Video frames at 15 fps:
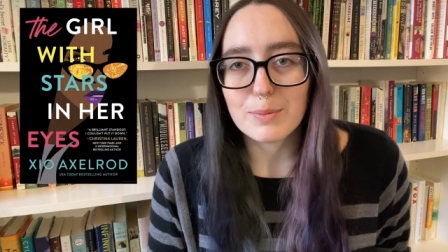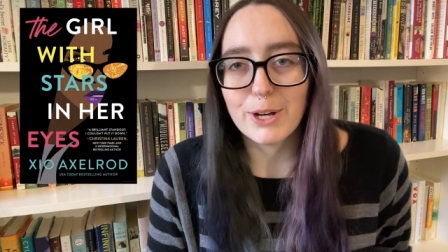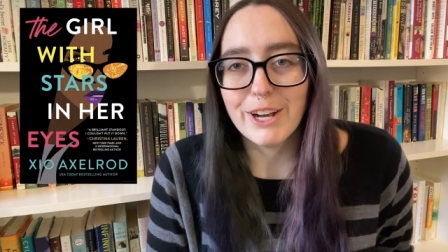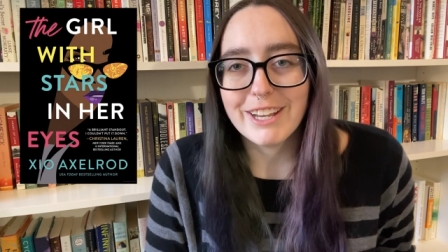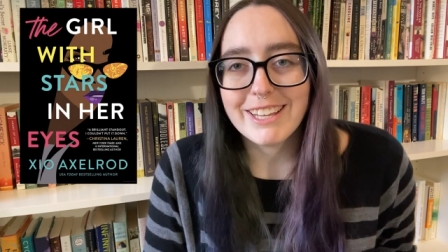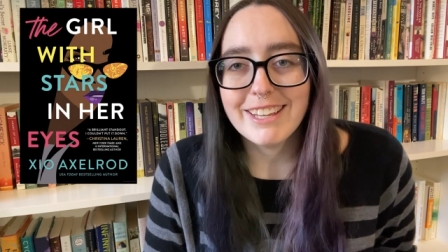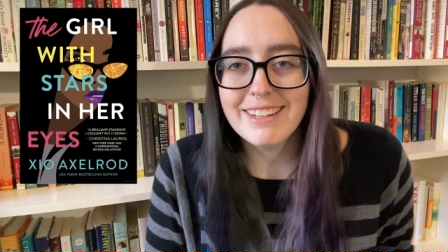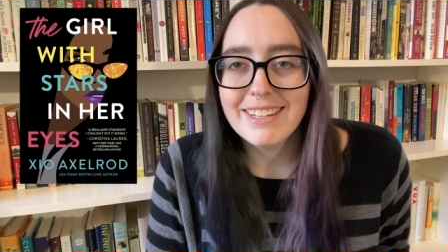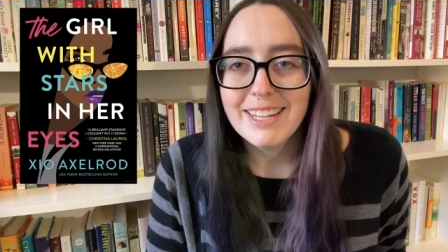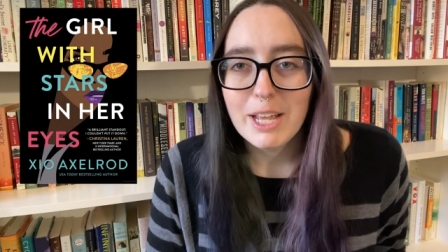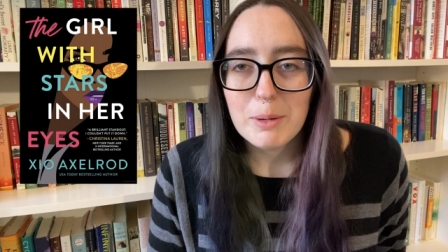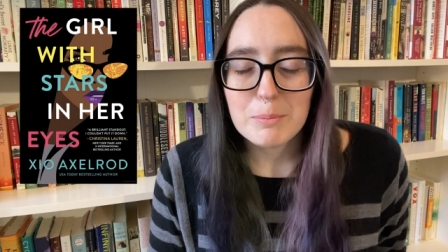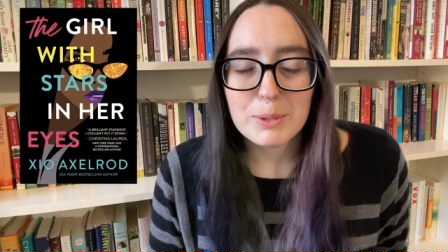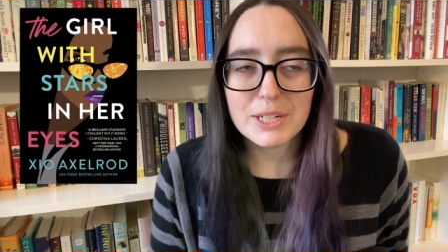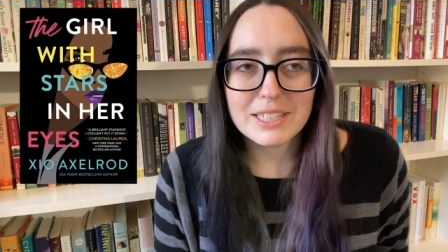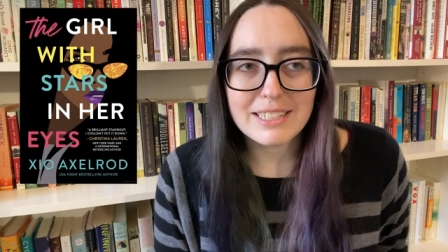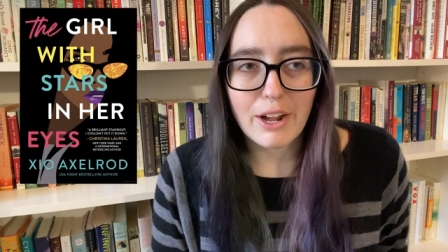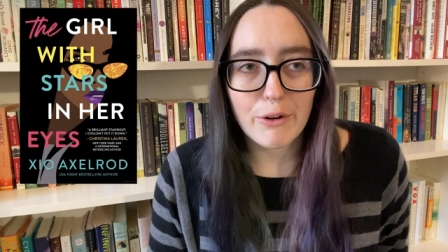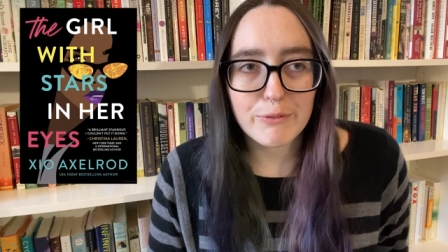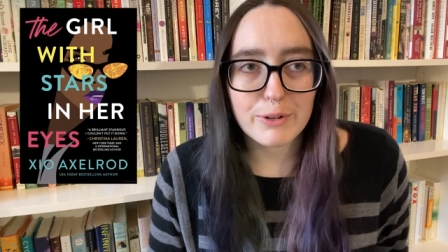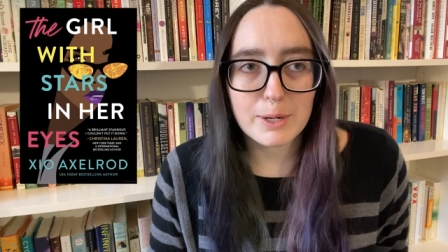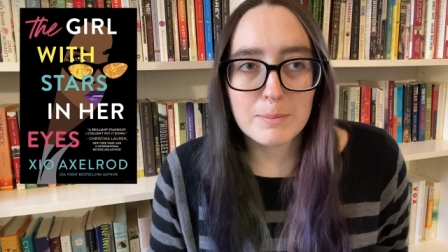book, put it
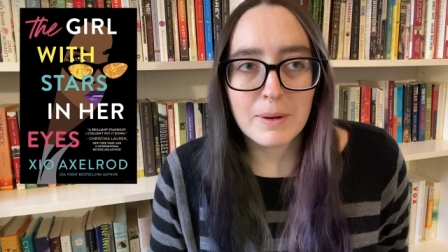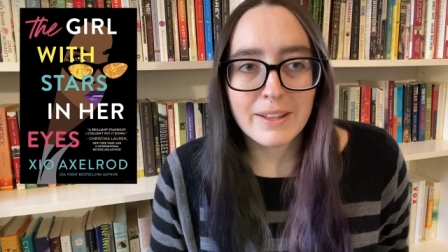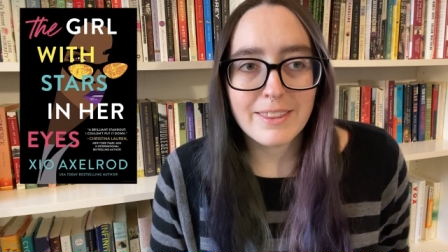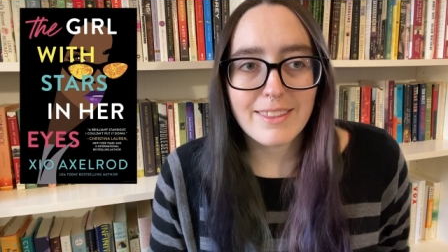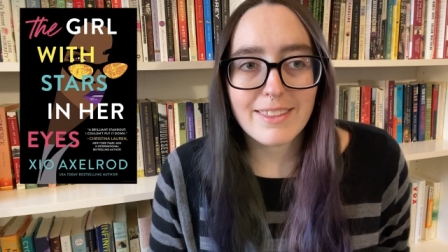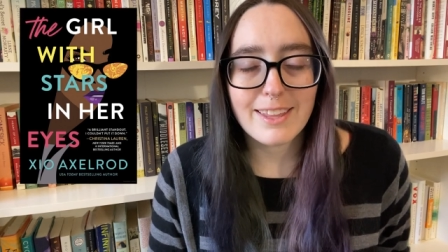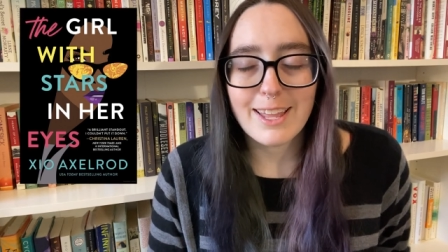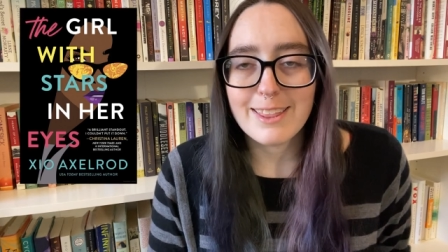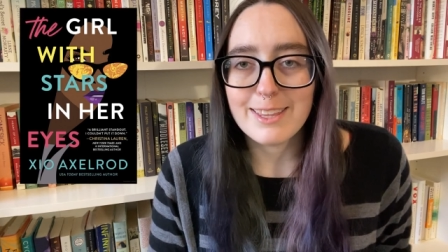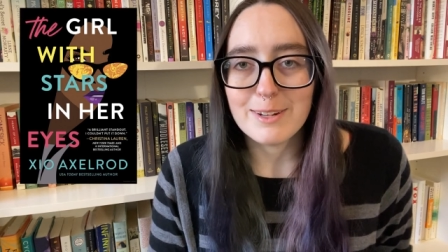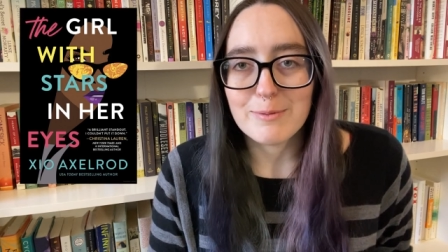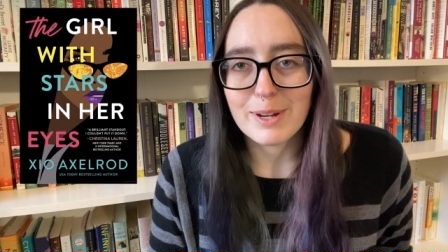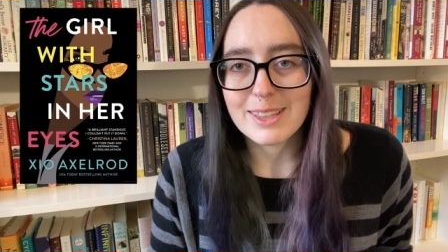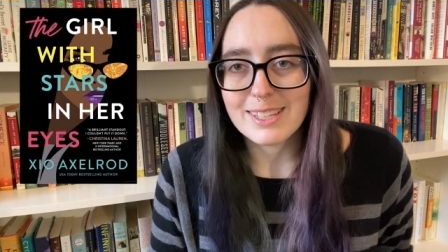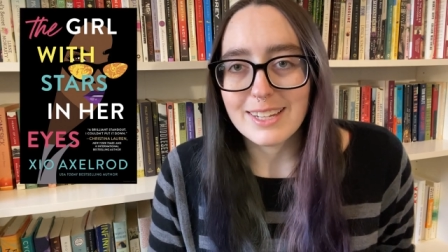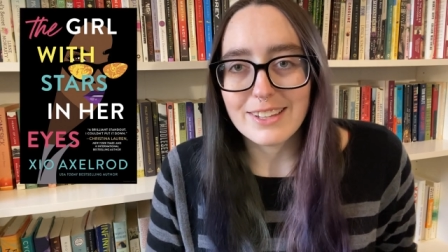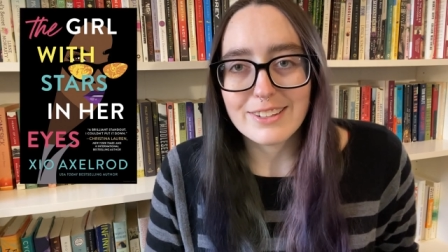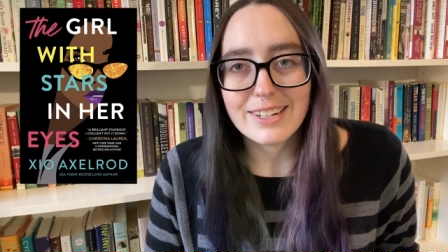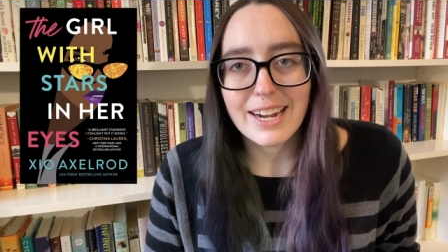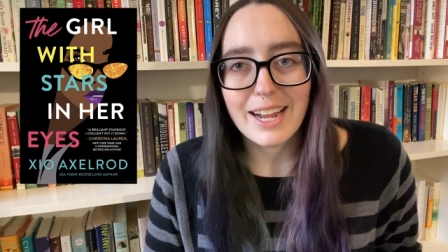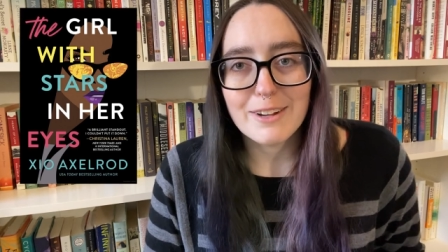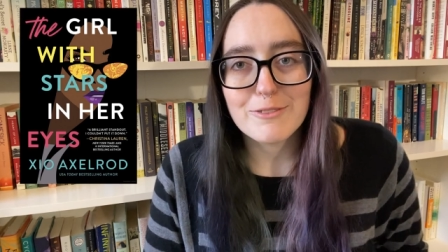down for a month, and then read the
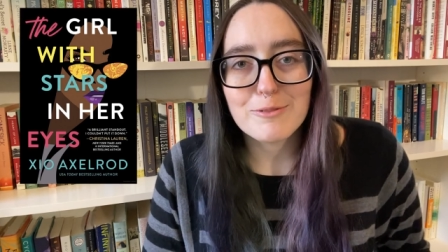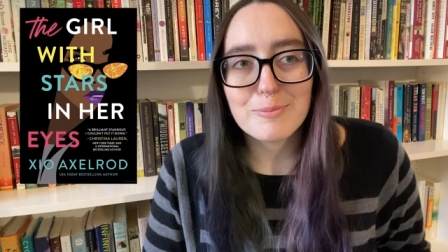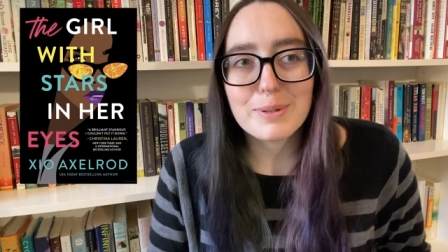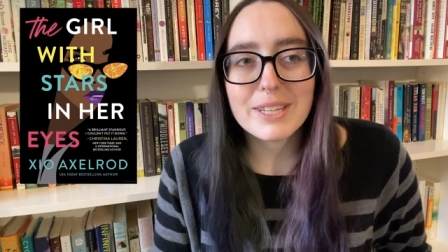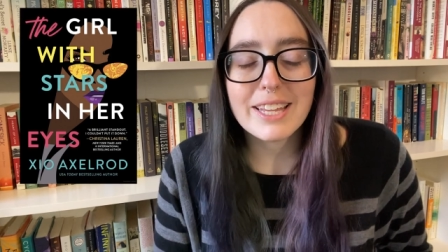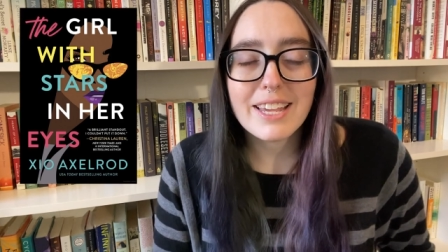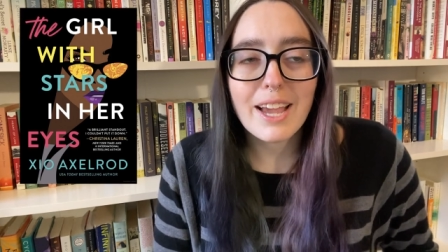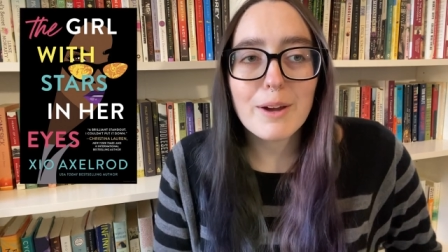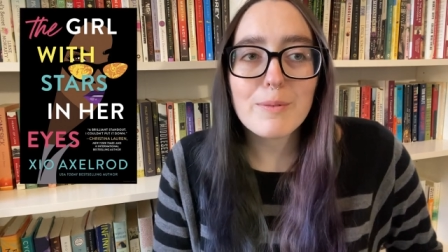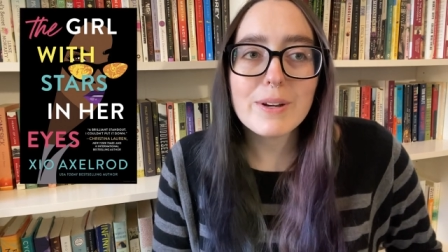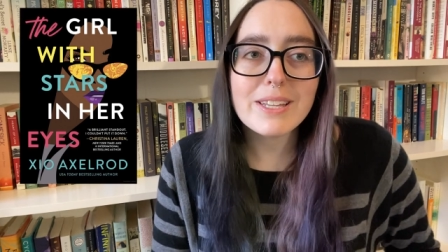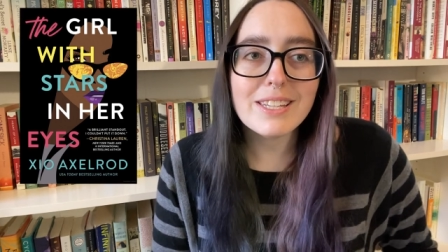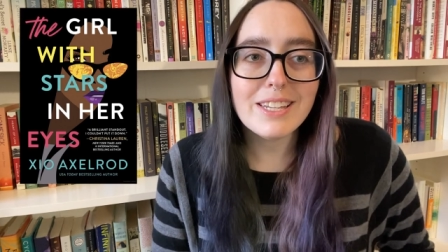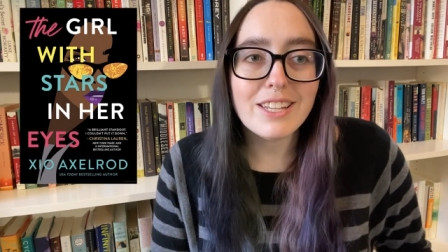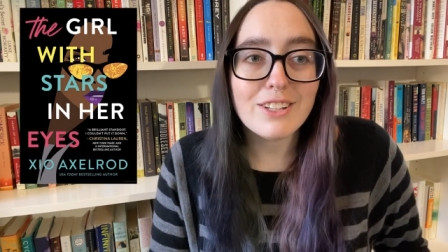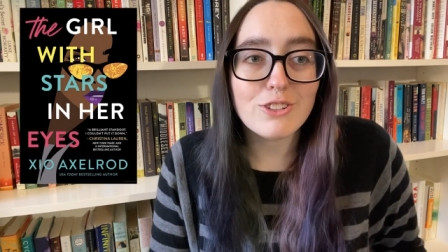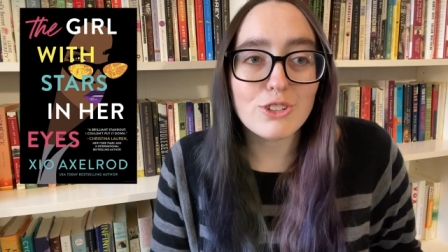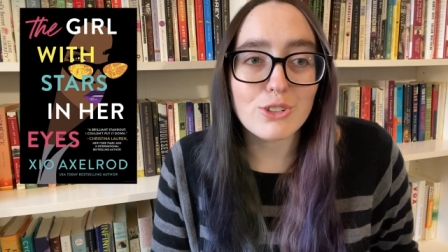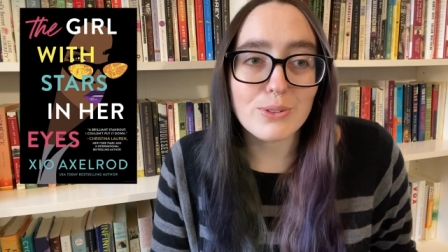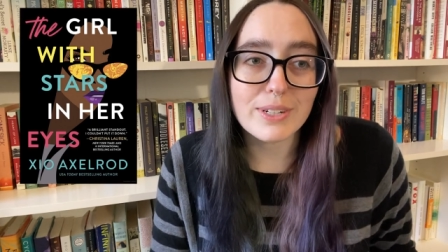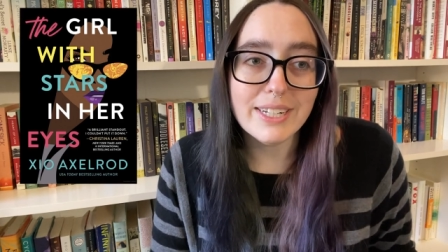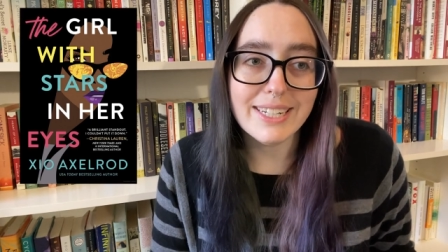other half. But like, I really
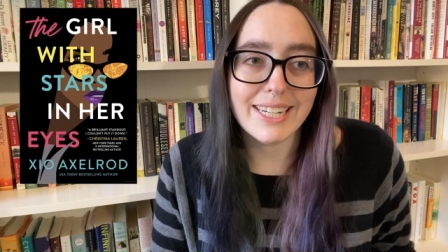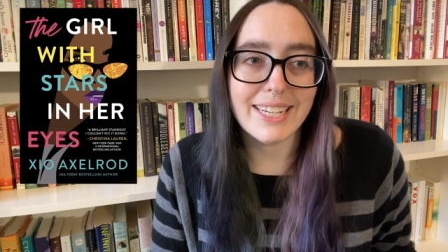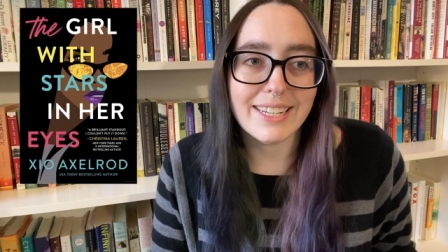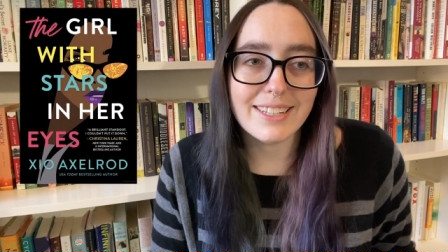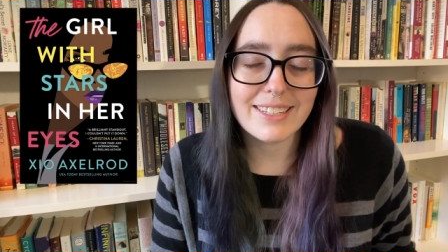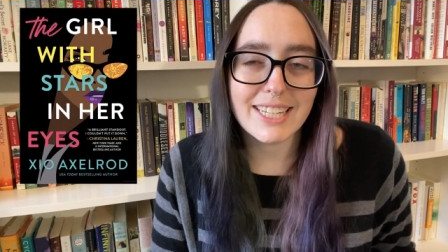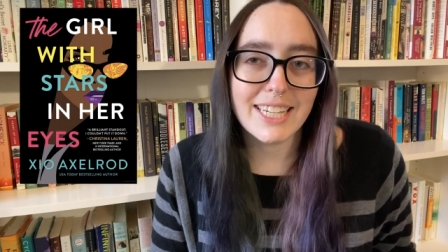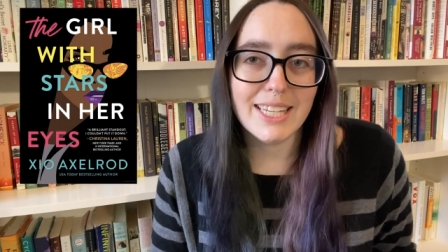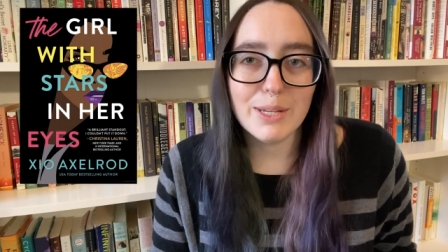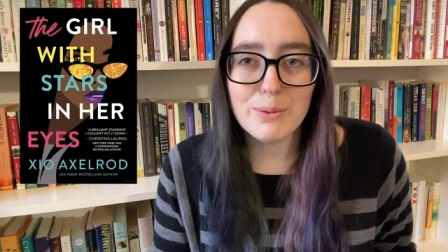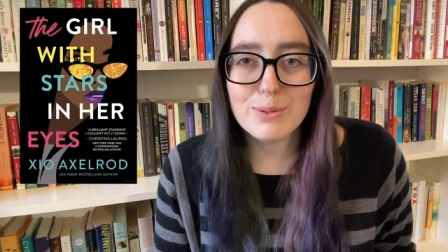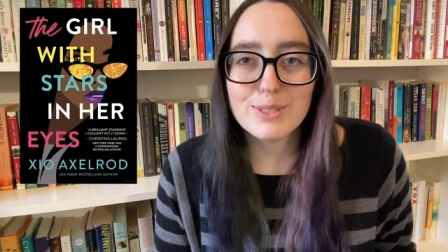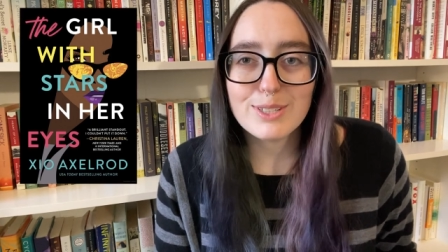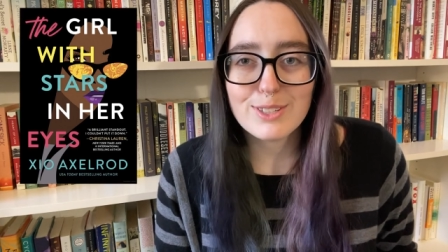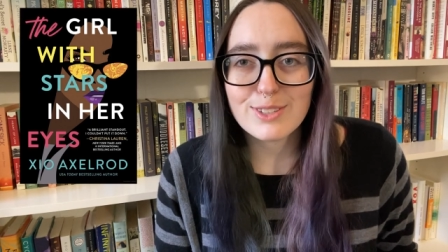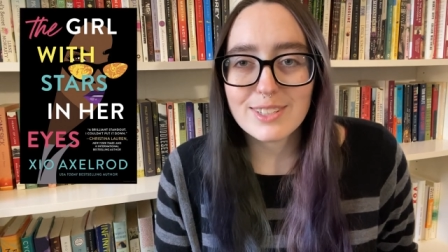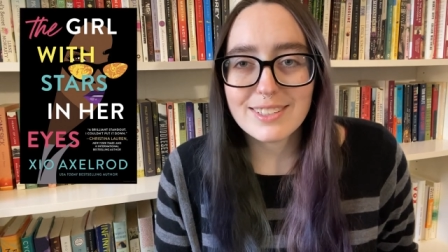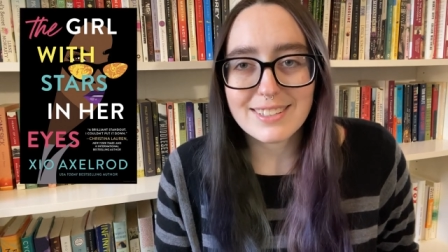enjoyed it. Like, it was a good